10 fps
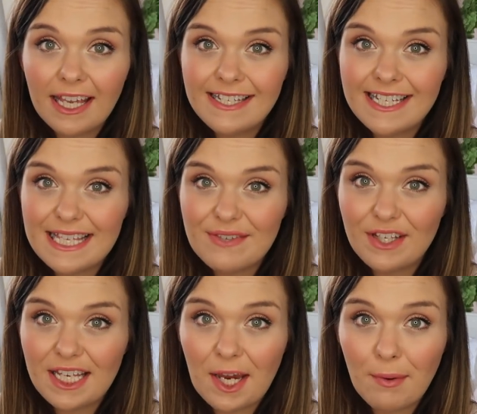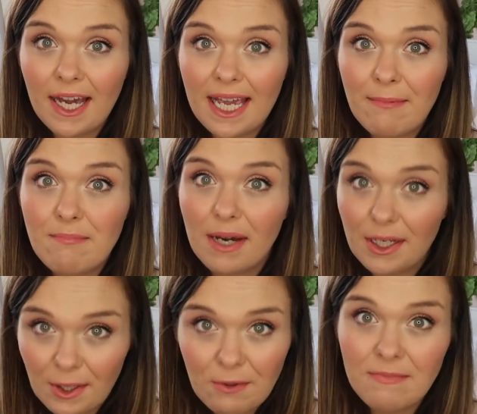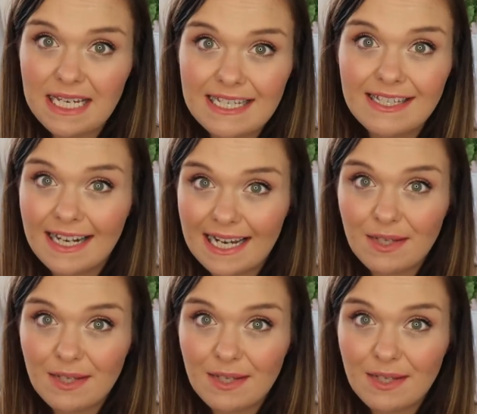I get into this video, I am by no means an